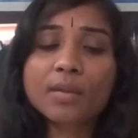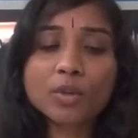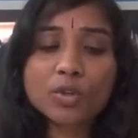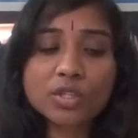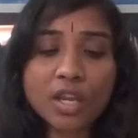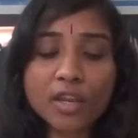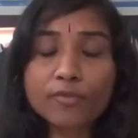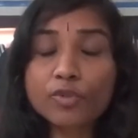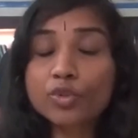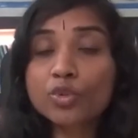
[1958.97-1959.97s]
Because
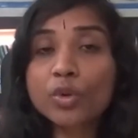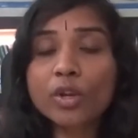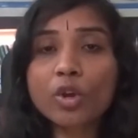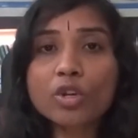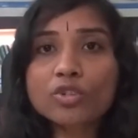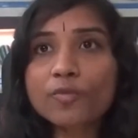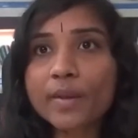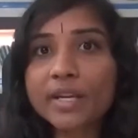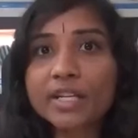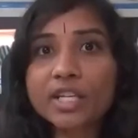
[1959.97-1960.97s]
if you do a lot of
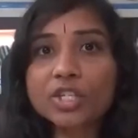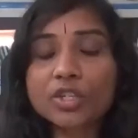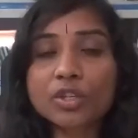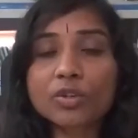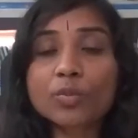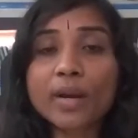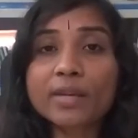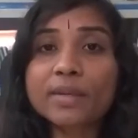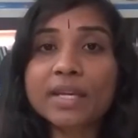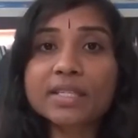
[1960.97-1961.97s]
meditation, you
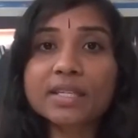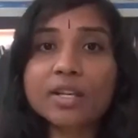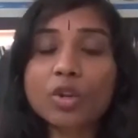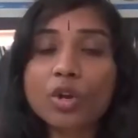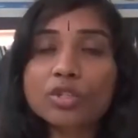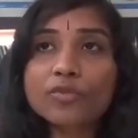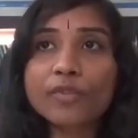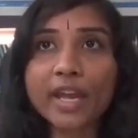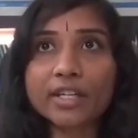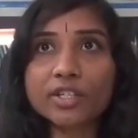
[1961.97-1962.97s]
might be getting a lot of
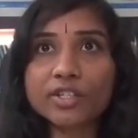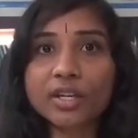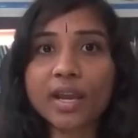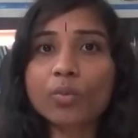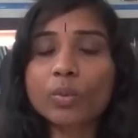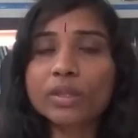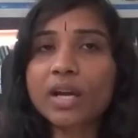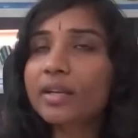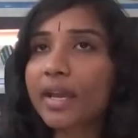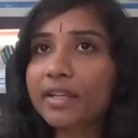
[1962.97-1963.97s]
energy, and with
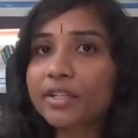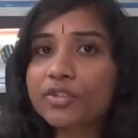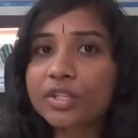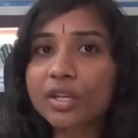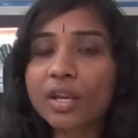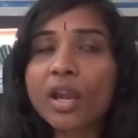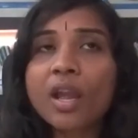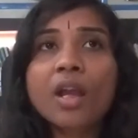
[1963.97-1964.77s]
that energy,